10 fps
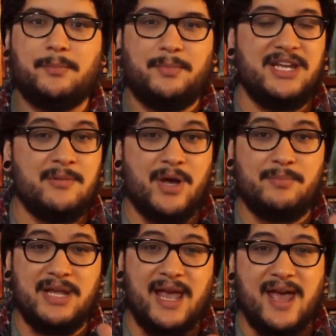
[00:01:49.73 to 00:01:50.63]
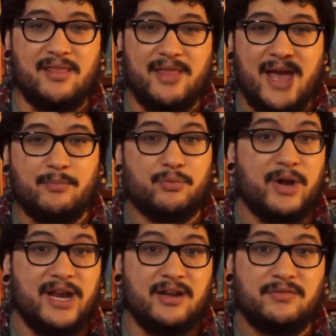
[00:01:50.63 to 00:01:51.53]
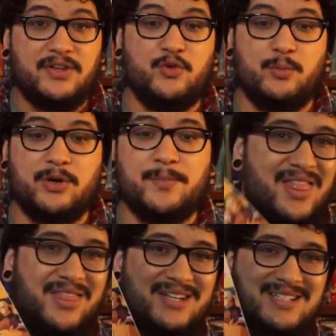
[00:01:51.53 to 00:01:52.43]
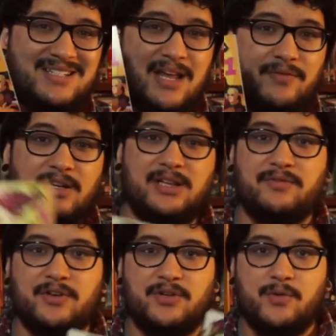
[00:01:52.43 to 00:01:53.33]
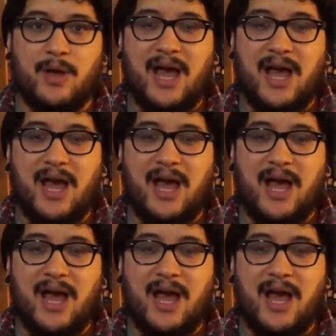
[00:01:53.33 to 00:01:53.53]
Bee and Puppy Cat, that brand of humor, this is definitely for you.